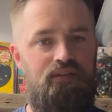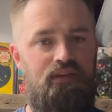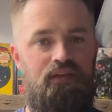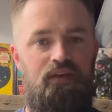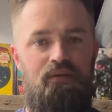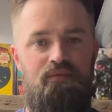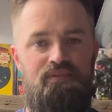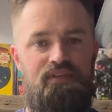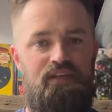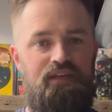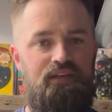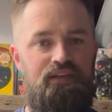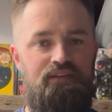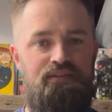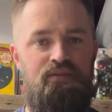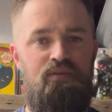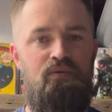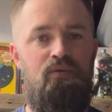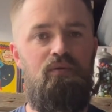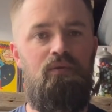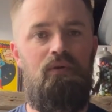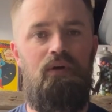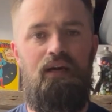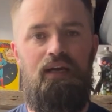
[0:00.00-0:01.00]
was like, it's
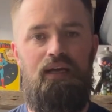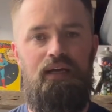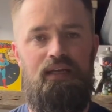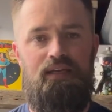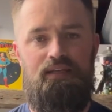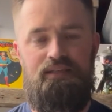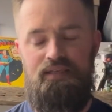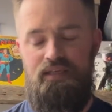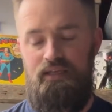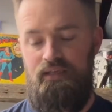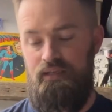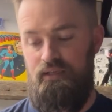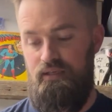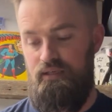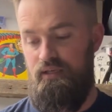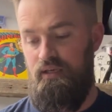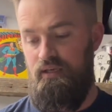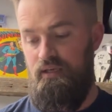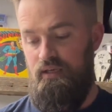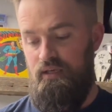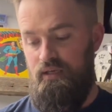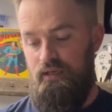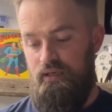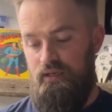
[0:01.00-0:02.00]
cool, I gotta take it.
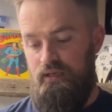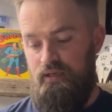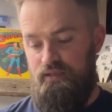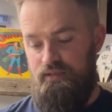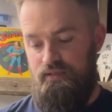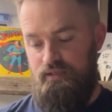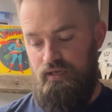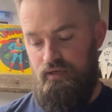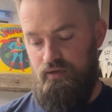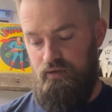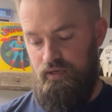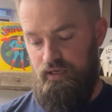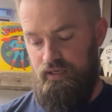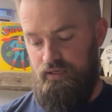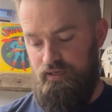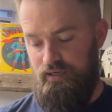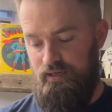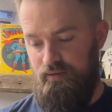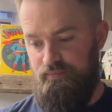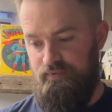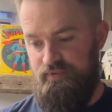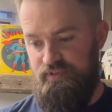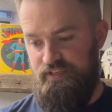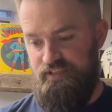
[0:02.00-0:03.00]
So I
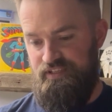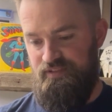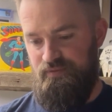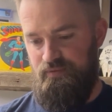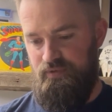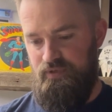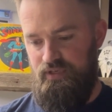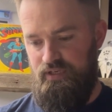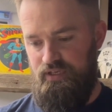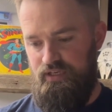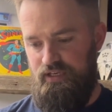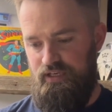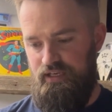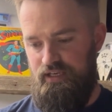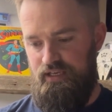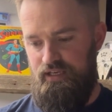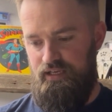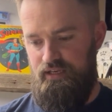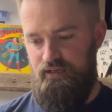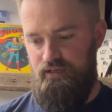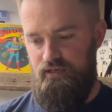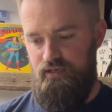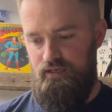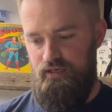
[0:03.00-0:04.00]
grabbed this one,
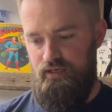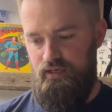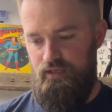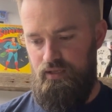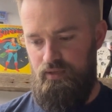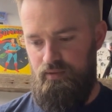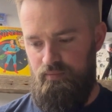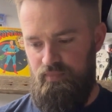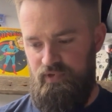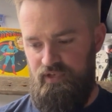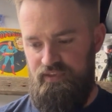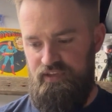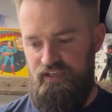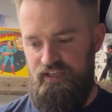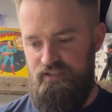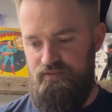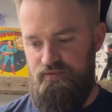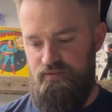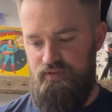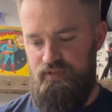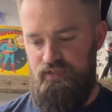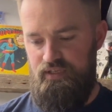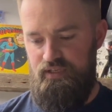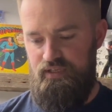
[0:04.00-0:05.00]
and my thoughts
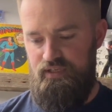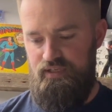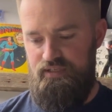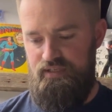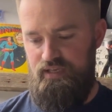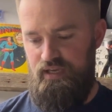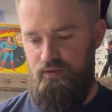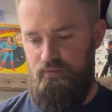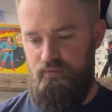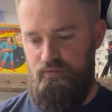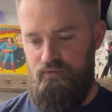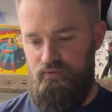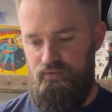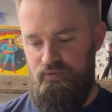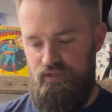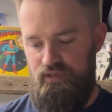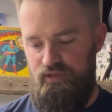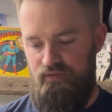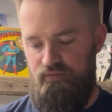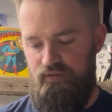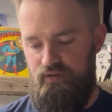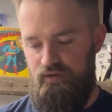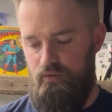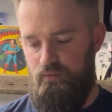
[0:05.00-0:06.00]
with it is I will
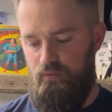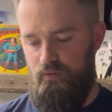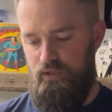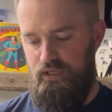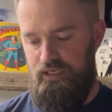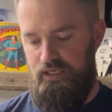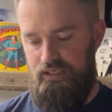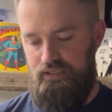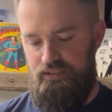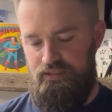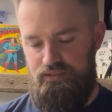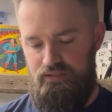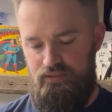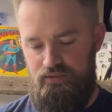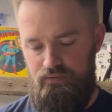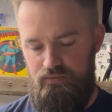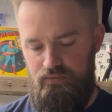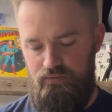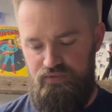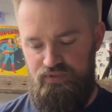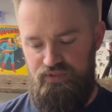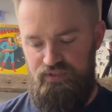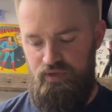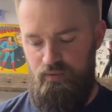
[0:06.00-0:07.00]
give it away
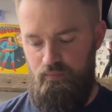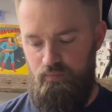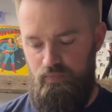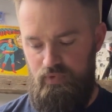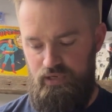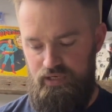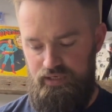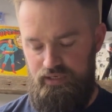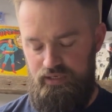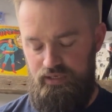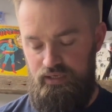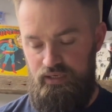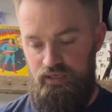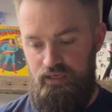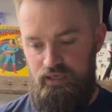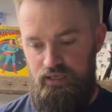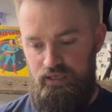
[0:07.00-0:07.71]
to somebody